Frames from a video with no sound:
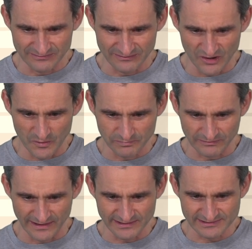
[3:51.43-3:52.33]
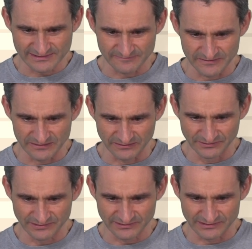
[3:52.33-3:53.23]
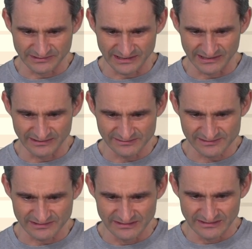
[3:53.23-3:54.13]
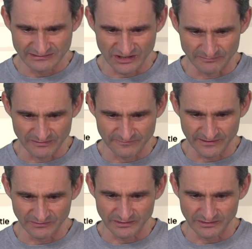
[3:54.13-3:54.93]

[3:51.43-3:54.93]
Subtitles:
home price field contains number field.